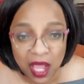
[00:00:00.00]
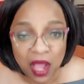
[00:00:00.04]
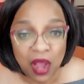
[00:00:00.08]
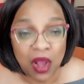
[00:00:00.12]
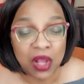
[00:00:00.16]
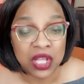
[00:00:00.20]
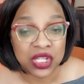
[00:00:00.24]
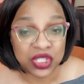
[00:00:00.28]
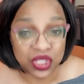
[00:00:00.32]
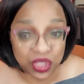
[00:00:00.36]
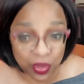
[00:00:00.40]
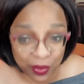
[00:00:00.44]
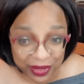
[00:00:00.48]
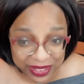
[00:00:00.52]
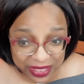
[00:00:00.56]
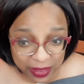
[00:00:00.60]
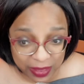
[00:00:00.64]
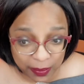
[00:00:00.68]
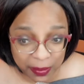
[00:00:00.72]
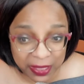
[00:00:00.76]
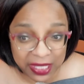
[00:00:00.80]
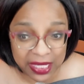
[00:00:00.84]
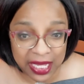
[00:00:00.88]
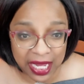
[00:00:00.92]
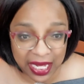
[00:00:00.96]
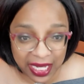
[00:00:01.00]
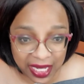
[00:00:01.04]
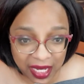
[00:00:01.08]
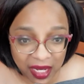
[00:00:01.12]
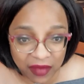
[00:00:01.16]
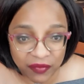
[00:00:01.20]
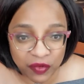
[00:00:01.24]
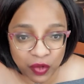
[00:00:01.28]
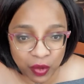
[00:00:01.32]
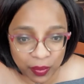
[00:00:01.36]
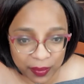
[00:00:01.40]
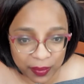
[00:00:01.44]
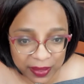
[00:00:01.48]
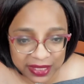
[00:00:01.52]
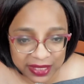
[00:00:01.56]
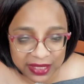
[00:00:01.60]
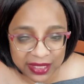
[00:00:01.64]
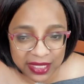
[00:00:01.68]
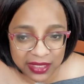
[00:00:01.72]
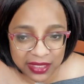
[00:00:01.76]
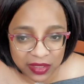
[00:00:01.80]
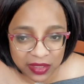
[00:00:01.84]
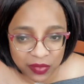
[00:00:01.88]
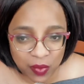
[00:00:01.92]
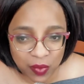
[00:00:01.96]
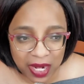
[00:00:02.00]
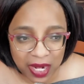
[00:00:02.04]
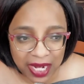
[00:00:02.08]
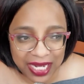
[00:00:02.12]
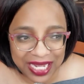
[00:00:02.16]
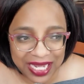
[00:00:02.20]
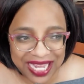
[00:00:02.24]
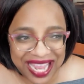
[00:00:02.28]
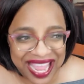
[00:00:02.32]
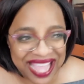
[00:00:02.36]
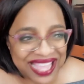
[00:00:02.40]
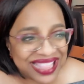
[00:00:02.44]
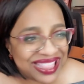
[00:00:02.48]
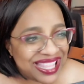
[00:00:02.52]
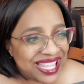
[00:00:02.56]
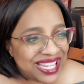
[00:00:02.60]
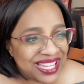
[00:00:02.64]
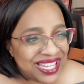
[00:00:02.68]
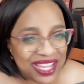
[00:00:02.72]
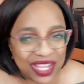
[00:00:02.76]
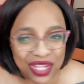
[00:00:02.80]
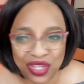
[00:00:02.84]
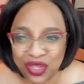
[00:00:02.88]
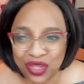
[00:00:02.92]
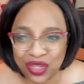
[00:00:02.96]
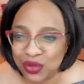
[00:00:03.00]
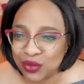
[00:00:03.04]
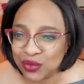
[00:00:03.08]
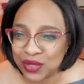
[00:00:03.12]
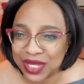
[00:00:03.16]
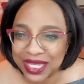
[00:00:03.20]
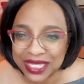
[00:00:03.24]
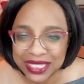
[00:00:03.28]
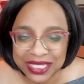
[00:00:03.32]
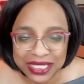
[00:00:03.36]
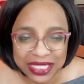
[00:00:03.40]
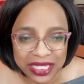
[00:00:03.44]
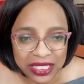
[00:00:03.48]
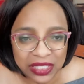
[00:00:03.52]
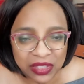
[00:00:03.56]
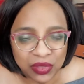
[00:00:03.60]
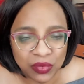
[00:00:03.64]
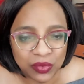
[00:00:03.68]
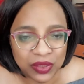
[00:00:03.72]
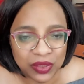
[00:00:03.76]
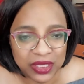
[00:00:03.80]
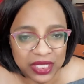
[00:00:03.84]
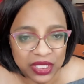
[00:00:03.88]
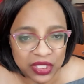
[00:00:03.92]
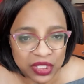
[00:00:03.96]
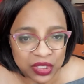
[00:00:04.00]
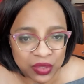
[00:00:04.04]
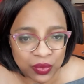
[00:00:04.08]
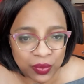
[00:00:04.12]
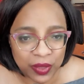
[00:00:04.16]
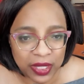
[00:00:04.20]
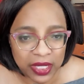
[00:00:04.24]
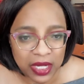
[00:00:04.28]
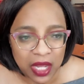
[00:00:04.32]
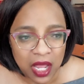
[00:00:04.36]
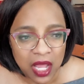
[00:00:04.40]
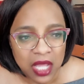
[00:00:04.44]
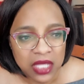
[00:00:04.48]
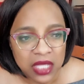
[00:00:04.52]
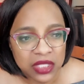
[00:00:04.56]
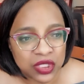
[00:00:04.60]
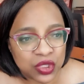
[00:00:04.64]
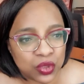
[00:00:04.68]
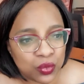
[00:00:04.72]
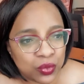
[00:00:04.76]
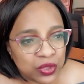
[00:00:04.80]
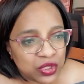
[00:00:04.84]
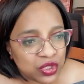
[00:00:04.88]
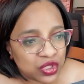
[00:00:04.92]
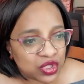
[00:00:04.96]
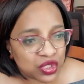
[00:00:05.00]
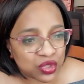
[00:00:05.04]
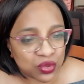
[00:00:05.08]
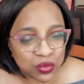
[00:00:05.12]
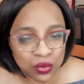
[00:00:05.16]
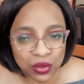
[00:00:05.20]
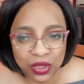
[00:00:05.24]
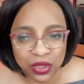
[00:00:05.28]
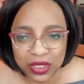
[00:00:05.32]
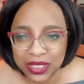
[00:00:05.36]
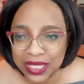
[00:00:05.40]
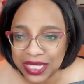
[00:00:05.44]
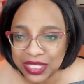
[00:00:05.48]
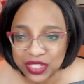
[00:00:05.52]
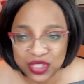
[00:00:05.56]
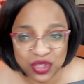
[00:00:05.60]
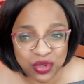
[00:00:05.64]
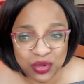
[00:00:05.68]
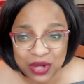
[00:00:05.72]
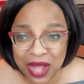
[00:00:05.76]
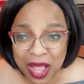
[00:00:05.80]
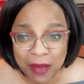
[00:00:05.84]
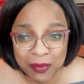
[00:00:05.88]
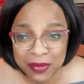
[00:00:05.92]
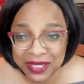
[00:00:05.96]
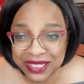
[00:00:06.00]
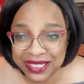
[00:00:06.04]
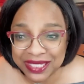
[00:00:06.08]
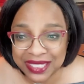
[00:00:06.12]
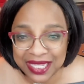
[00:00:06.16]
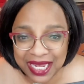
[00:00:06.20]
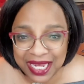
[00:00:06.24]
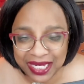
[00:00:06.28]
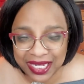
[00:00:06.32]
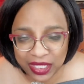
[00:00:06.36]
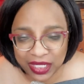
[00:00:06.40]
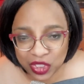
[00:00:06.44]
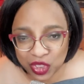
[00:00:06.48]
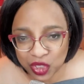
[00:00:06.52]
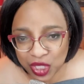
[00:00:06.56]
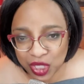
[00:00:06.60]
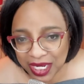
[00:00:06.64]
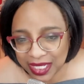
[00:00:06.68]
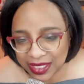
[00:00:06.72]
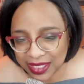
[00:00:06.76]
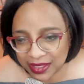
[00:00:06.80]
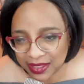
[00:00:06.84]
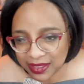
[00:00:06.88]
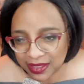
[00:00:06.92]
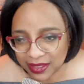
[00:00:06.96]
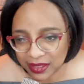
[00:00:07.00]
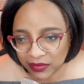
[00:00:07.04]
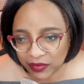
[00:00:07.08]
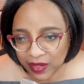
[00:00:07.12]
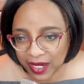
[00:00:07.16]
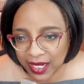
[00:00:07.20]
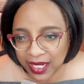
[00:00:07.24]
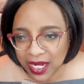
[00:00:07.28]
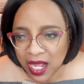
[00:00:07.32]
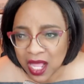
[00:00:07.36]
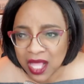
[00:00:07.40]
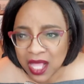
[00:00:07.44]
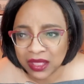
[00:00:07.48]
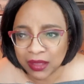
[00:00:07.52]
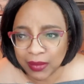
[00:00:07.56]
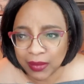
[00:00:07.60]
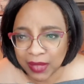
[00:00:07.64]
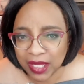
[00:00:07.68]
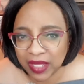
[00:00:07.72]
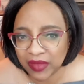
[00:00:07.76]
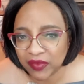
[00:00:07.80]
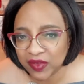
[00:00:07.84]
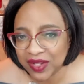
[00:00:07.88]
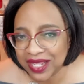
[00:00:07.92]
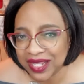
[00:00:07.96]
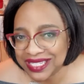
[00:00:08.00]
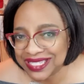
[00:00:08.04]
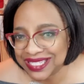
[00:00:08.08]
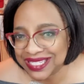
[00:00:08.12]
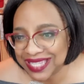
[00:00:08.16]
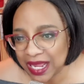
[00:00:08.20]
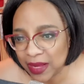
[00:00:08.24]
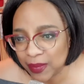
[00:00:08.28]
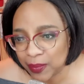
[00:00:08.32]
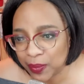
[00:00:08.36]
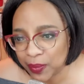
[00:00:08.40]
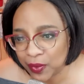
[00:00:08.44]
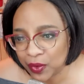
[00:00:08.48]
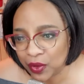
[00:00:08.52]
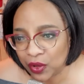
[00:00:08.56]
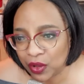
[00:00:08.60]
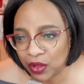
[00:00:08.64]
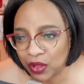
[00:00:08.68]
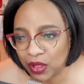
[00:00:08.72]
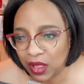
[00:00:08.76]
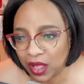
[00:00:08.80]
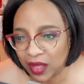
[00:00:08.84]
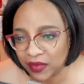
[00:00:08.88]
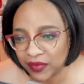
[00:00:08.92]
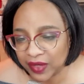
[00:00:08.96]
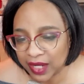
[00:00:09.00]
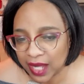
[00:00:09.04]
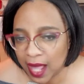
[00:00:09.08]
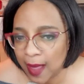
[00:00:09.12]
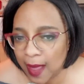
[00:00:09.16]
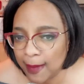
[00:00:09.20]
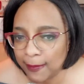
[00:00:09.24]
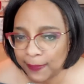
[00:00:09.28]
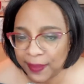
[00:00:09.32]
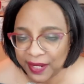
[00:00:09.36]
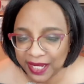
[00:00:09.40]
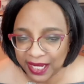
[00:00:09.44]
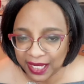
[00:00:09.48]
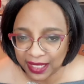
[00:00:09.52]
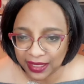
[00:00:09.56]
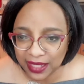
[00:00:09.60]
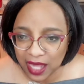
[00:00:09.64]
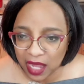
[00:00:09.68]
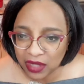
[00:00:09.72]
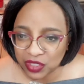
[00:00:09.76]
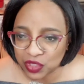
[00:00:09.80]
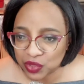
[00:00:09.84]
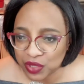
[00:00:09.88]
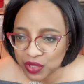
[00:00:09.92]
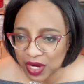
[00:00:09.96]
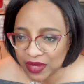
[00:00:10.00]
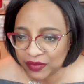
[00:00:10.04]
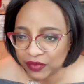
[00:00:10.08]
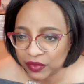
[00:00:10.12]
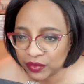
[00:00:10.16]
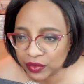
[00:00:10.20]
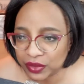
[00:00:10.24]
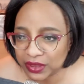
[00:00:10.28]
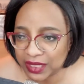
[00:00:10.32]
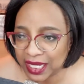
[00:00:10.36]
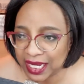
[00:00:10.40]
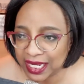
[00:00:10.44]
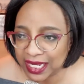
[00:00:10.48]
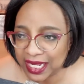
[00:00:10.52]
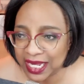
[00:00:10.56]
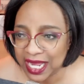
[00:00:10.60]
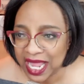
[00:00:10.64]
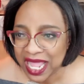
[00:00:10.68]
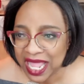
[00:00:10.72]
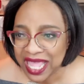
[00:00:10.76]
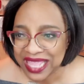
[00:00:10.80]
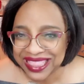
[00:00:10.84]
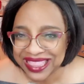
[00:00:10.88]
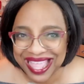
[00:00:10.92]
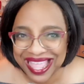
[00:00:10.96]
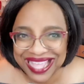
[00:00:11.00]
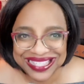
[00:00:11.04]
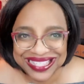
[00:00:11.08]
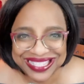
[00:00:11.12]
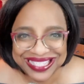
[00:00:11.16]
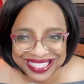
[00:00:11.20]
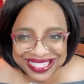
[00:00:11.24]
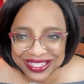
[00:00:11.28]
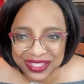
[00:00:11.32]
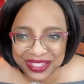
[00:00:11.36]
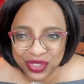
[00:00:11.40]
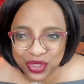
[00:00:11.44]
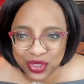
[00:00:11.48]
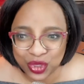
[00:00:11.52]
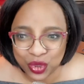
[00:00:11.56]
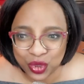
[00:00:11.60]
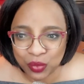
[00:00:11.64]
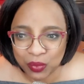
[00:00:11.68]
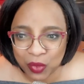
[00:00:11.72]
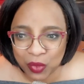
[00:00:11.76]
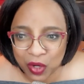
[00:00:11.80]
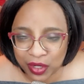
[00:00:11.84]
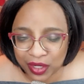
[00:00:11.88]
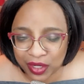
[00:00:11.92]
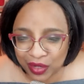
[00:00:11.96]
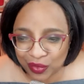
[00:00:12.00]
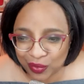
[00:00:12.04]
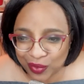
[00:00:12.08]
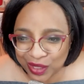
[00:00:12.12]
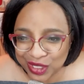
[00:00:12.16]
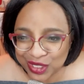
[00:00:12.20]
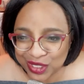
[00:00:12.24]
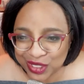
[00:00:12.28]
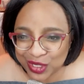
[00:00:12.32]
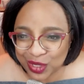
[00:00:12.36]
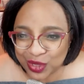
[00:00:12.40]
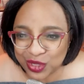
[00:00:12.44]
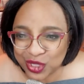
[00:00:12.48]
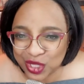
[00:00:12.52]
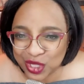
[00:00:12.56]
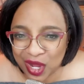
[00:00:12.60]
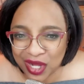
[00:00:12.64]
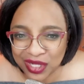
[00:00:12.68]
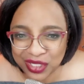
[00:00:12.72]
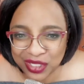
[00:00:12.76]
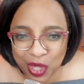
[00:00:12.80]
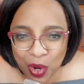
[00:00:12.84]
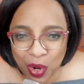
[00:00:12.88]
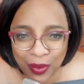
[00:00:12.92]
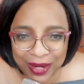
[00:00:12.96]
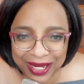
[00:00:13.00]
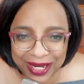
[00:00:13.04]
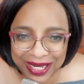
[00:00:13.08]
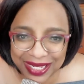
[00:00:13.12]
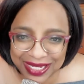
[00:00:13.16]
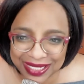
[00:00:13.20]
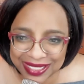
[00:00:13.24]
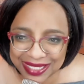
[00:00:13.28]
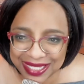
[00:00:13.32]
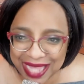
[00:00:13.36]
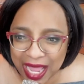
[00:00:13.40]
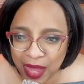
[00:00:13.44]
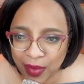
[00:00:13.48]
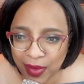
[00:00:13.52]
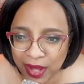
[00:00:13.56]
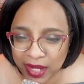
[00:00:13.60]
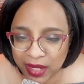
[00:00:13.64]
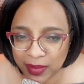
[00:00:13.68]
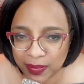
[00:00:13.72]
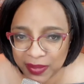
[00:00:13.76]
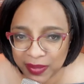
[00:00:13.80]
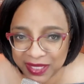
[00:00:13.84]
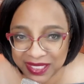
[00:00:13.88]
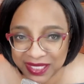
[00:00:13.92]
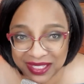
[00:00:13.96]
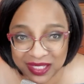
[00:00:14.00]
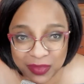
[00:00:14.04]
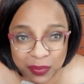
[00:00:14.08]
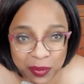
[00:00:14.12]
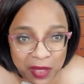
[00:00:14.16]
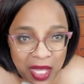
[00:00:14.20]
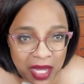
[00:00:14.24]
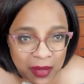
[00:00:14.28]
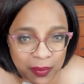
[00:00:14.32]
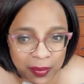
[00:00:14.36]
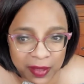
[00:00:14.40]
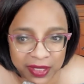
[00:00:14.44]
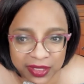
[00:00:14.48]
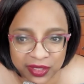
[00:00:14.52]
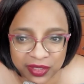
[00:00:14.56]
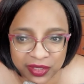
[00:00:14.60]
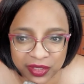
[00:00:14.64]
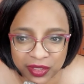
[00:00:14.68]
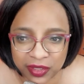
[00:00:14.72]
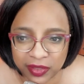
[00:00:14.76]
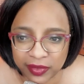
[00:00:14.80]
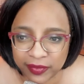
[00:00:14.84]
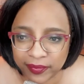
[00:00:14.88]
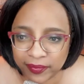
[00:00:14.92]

So at the beginning of your business, right? And then you continually do it to ensure that you're not missing any trends, right? Let me give you an example of a company, not travel related, that didn't do market research ongoing and is now out of business, Blockbuster